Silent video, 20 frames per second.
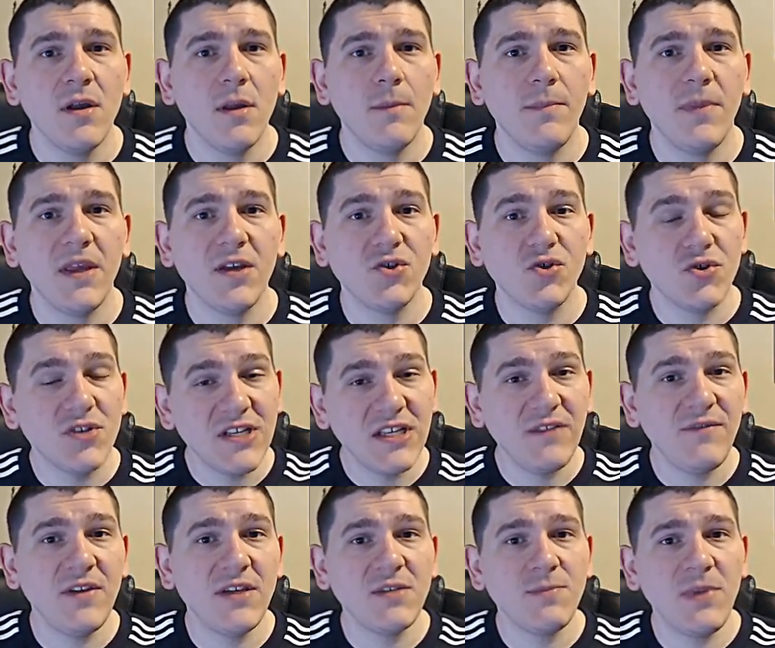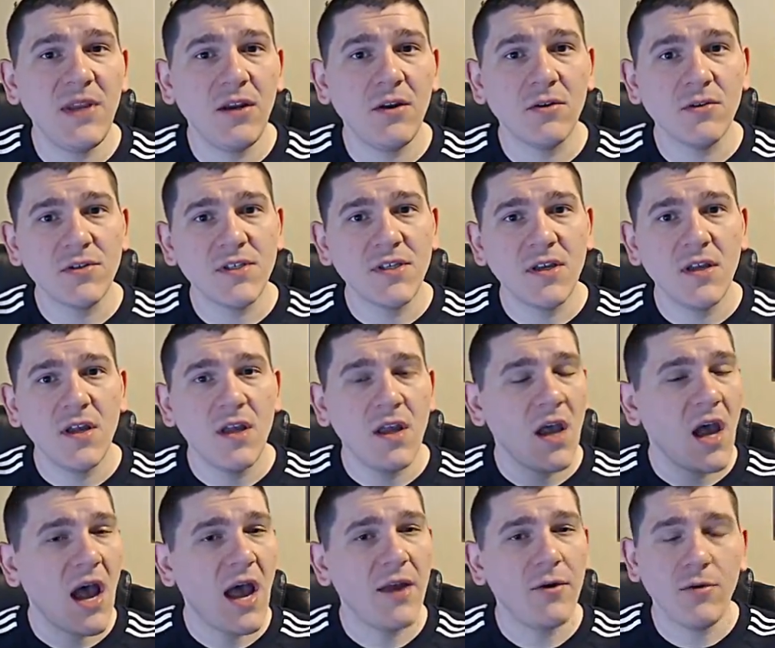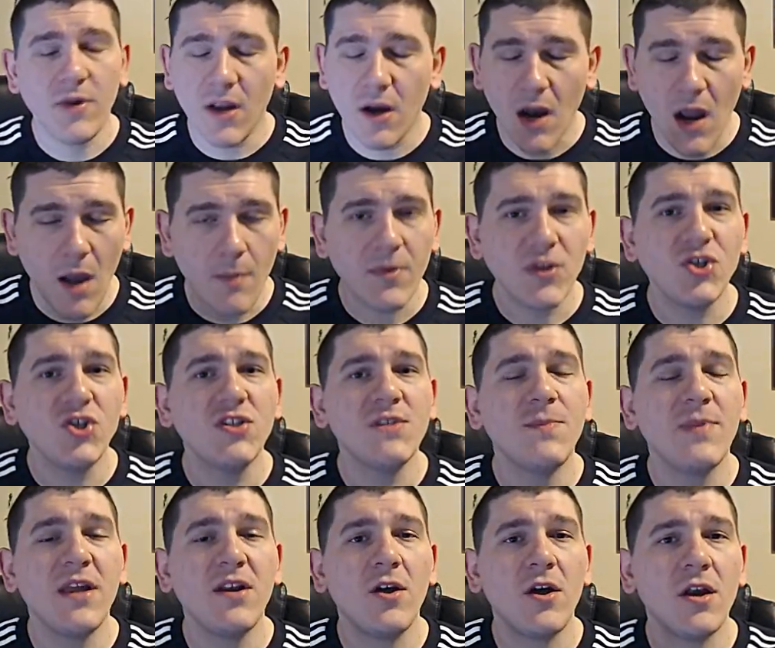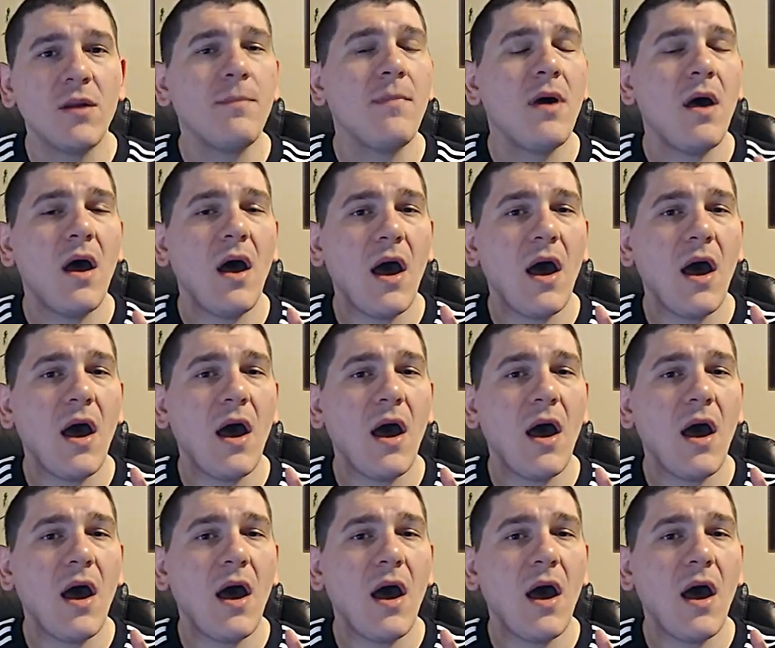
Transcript: Because your TV speakers, I don't care how much you spend on them, I